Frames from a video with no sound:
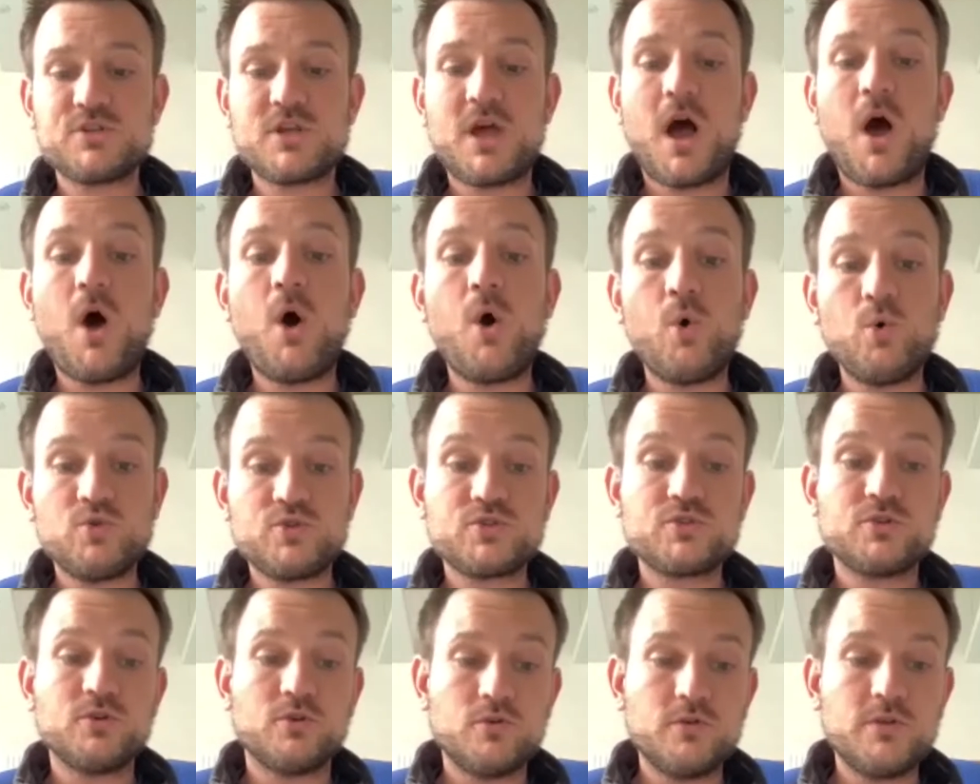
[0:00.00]
old
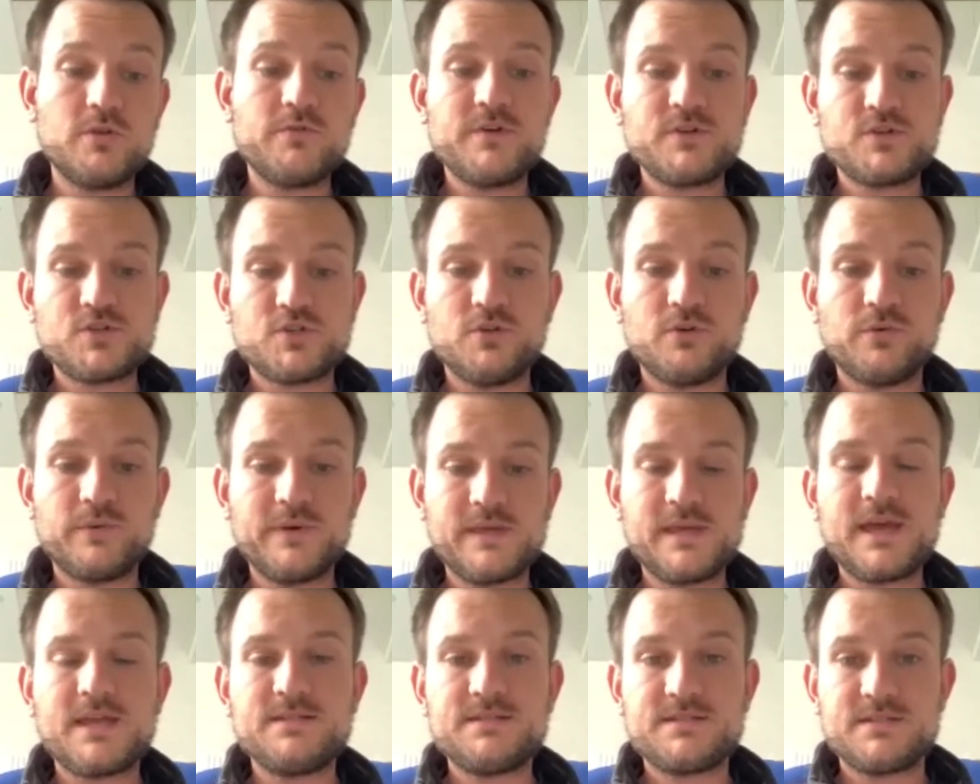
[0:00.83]
school, the original
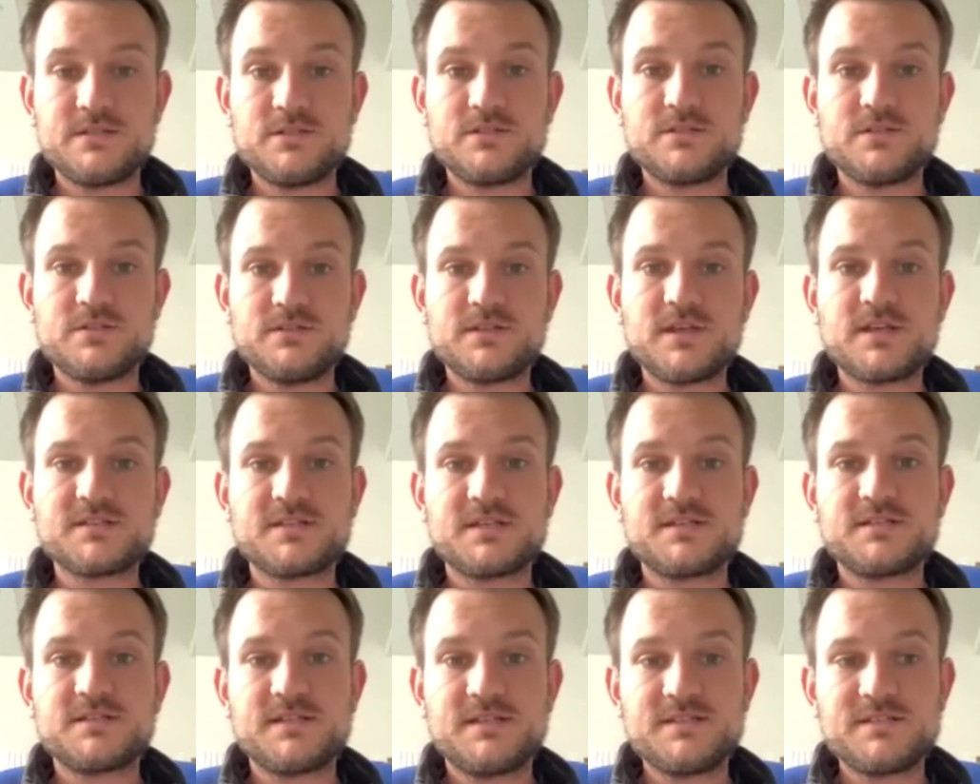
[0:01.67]
in Kensington, does
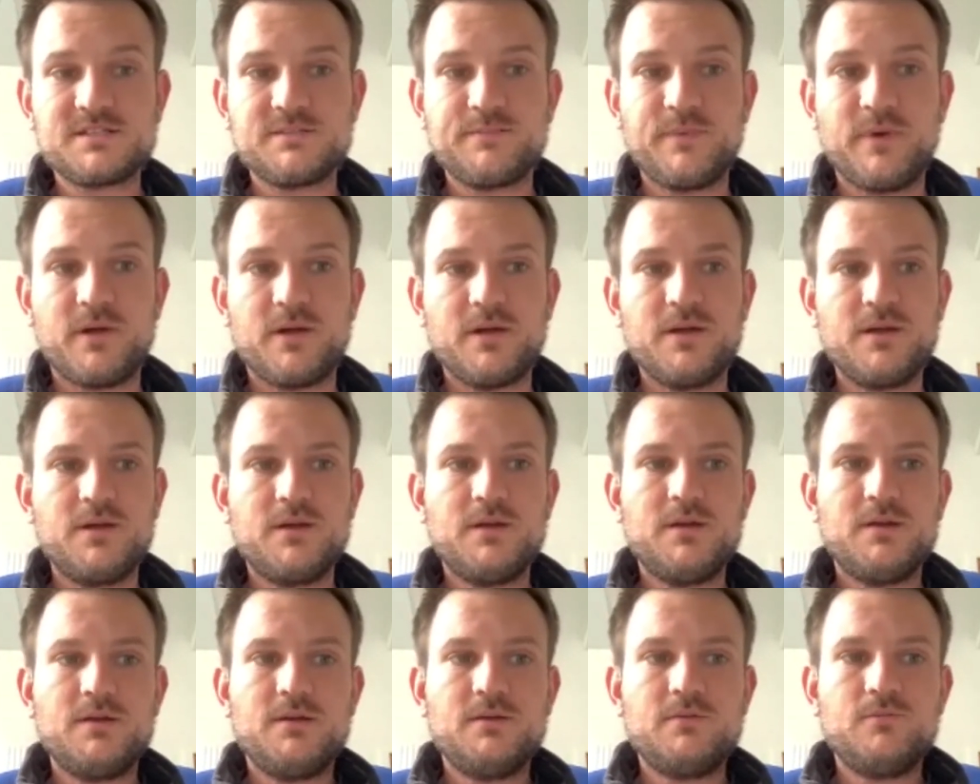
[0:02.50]
exist, but
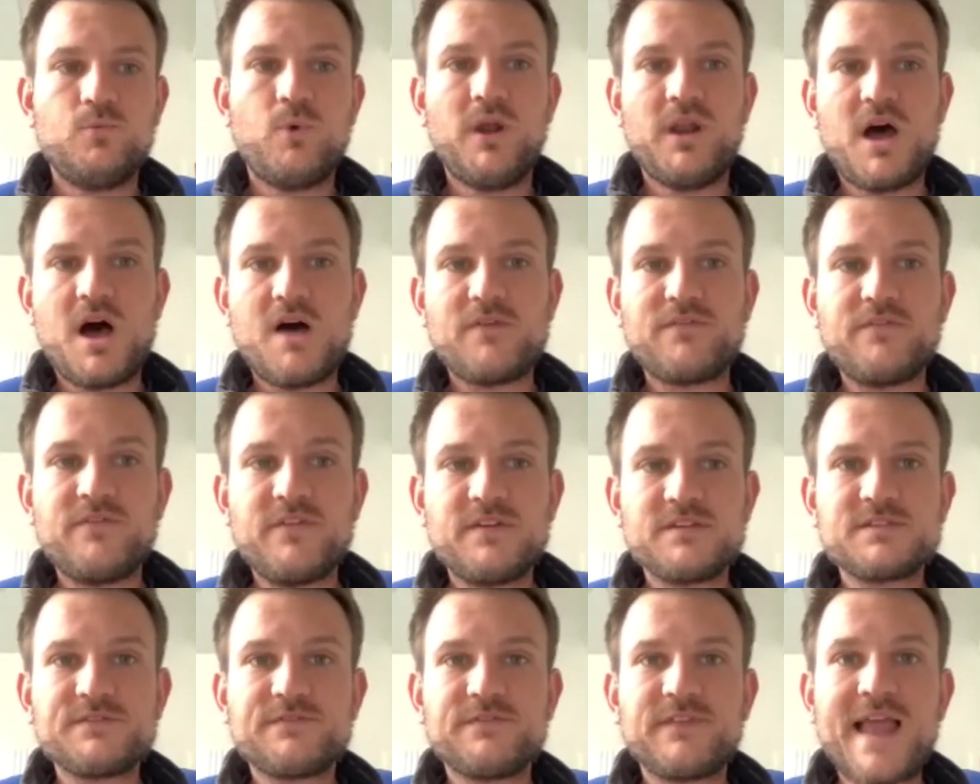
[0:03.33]
one half of
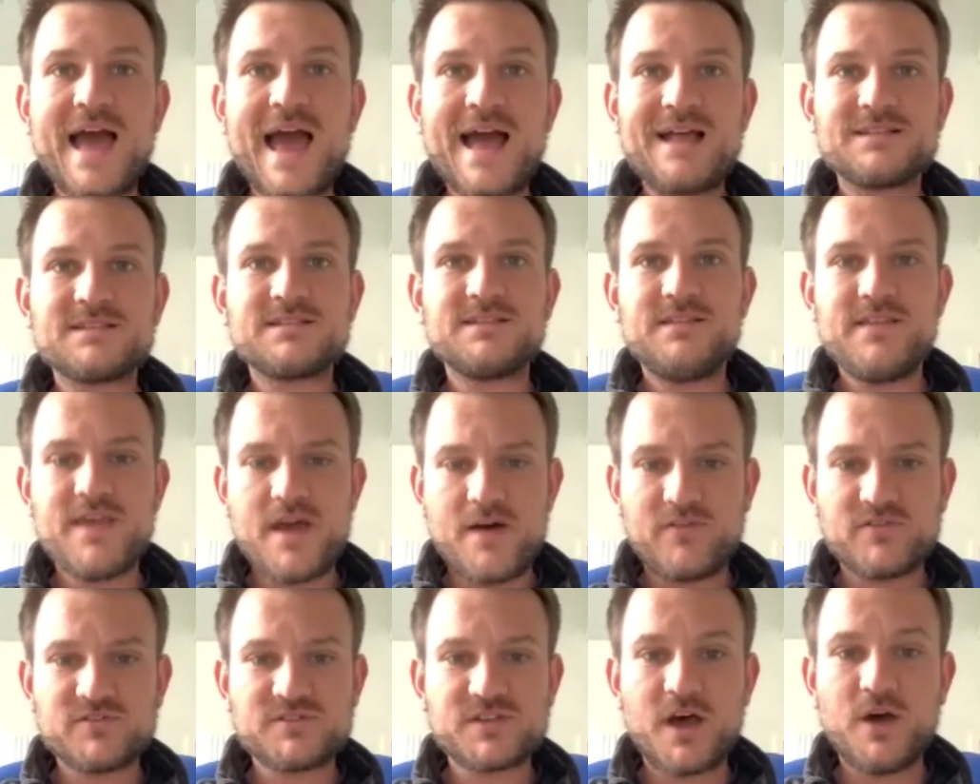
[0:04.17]
it's flats and the
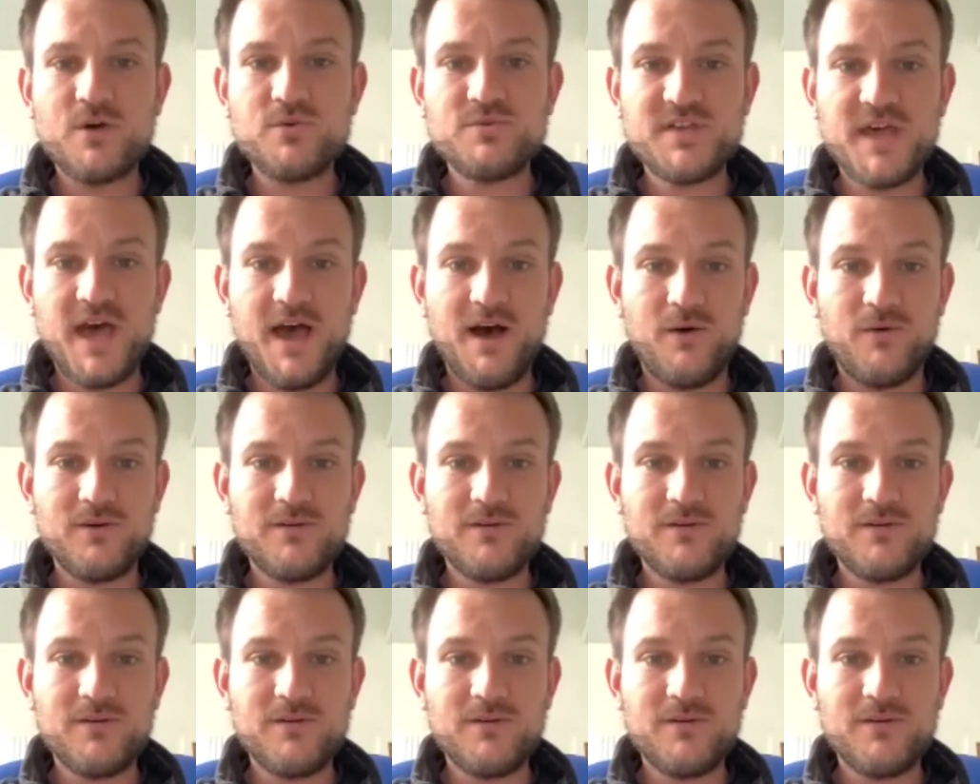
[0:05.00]
other's a hotel.